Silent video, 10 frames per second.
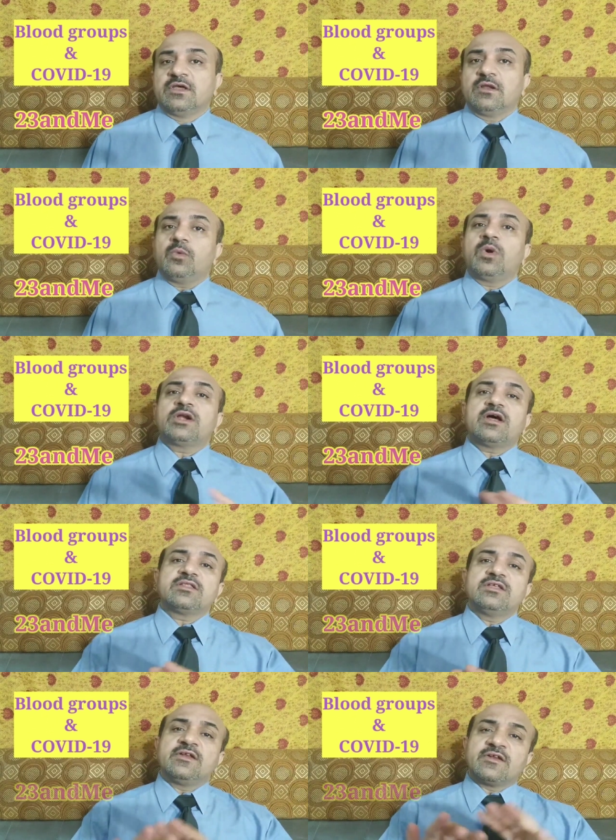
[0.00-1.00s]
Now, what are
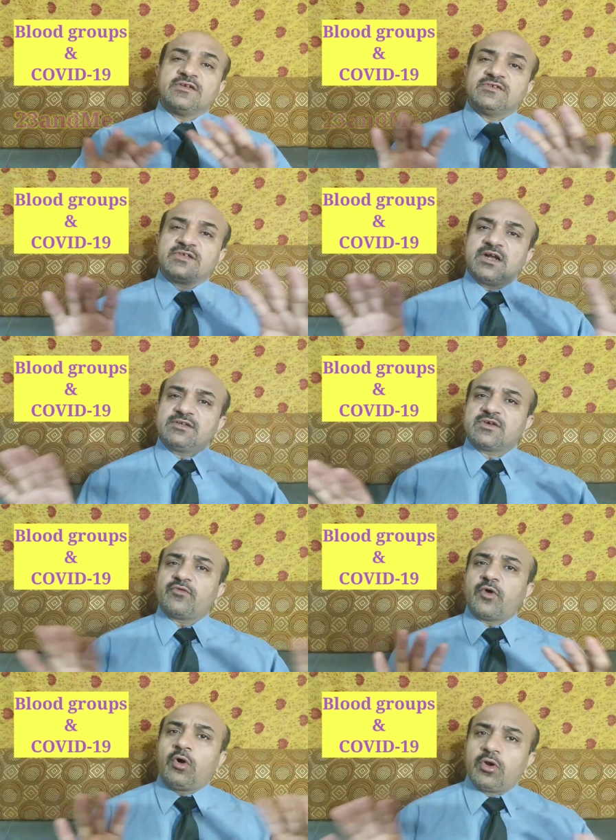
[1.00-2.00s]
the results
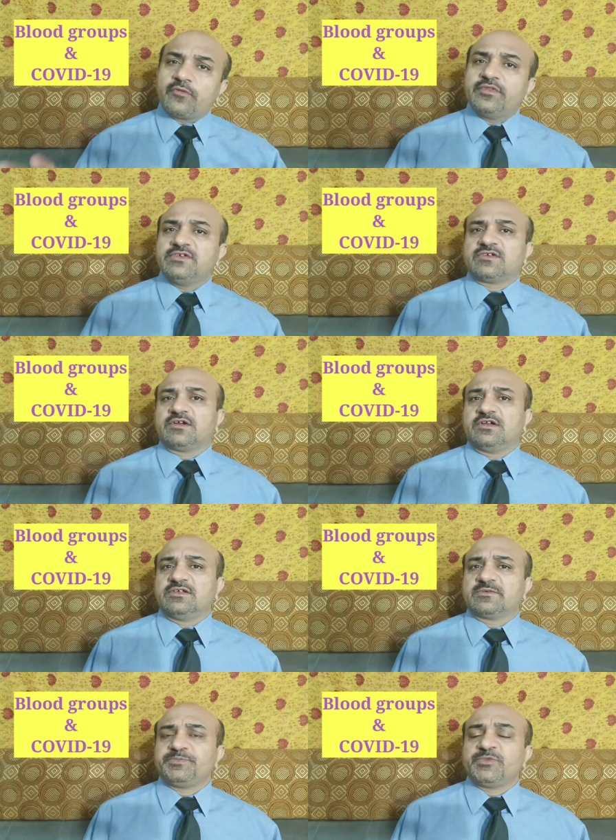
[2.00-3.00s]
of all of these studies?